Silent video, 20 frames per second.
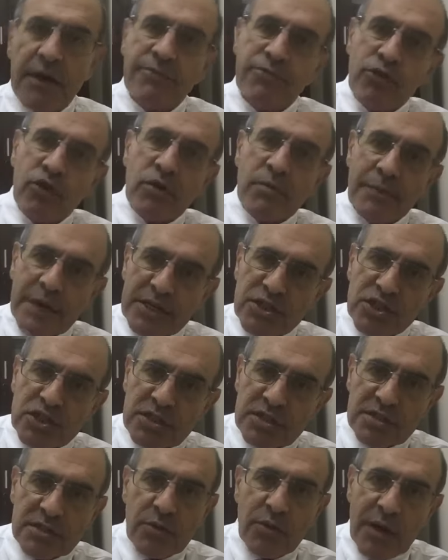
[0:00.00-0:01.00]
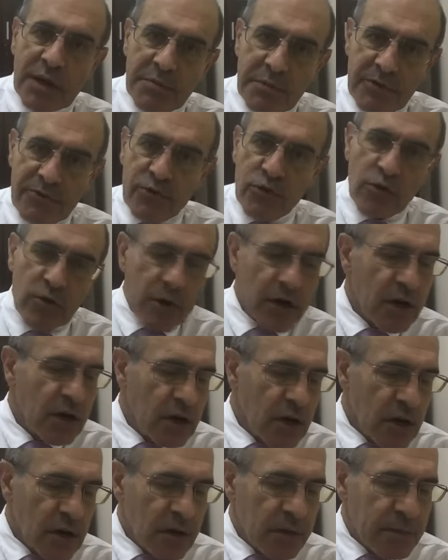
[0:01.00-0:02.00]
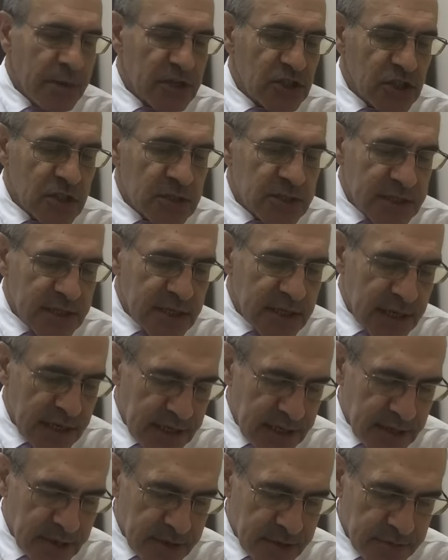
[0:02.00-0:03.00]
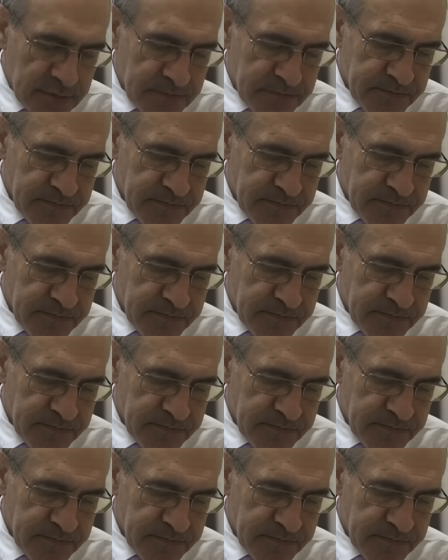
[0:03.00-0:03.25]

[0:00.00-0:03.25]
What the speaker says: aforementioned, the one before mentioned earlier.